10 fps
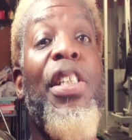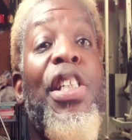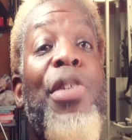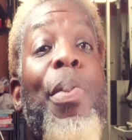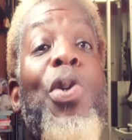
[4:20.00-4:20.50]

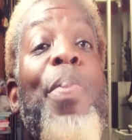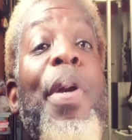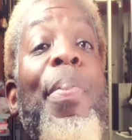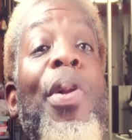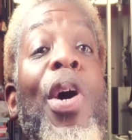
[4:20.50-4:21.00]
Since most
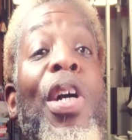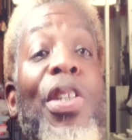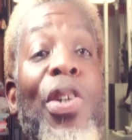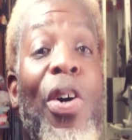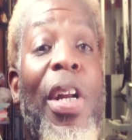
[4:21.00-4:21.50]
people
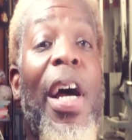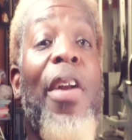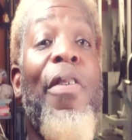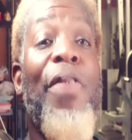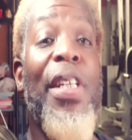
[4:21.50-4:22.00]
aren't taught
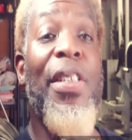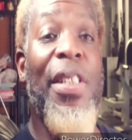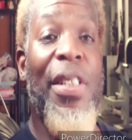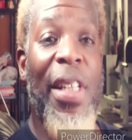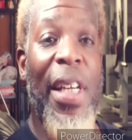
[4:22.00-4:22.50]
how to fix
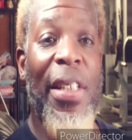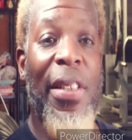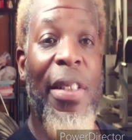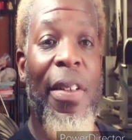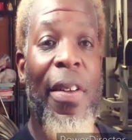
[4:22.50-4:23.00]
these
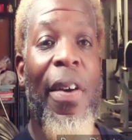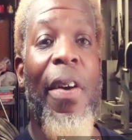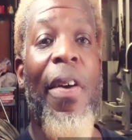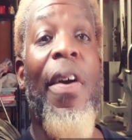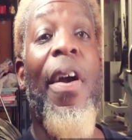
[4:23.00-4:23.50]
things
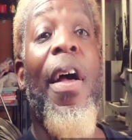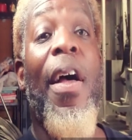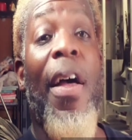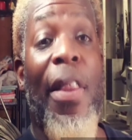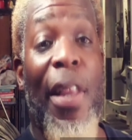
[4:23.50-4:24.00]

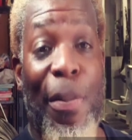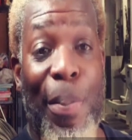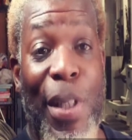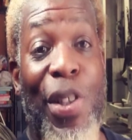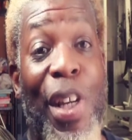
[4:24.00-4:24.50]
that
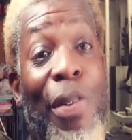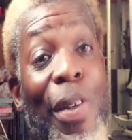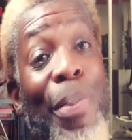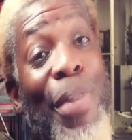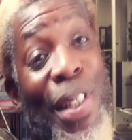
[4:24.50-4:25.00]
have been
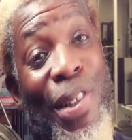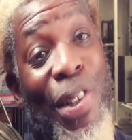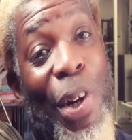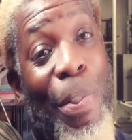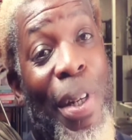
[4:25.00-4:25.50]
generally
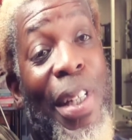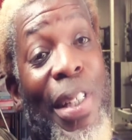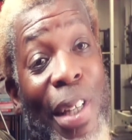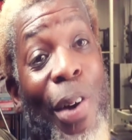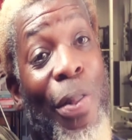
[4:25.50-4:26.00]
misinterpreted
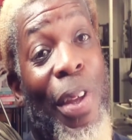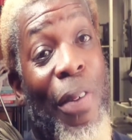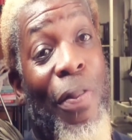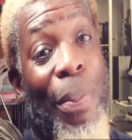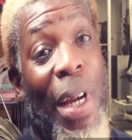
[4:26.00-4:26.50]
as healthy
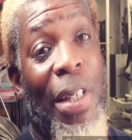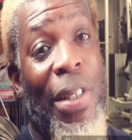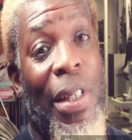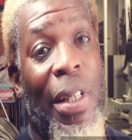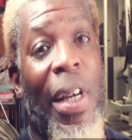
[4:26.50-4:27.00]

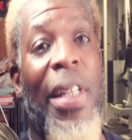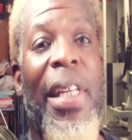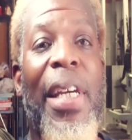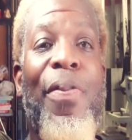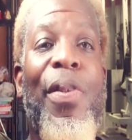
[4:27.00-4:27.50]
information,
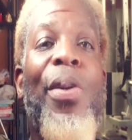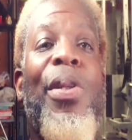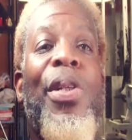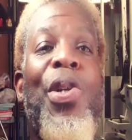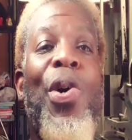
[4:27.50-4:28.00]
they have
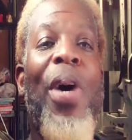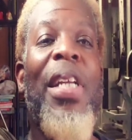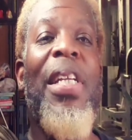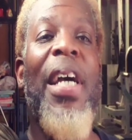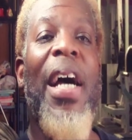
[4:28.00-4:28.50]
little to no
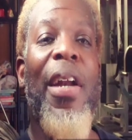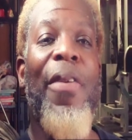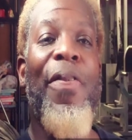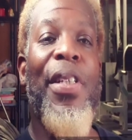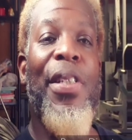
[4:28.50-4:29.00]
idea how
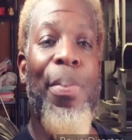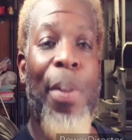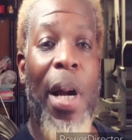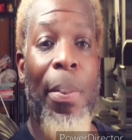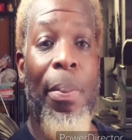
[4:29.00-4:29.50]
to fix this
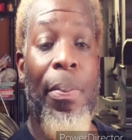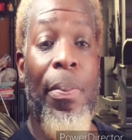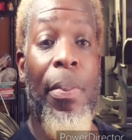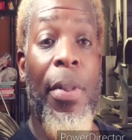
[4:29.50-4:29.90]
problem.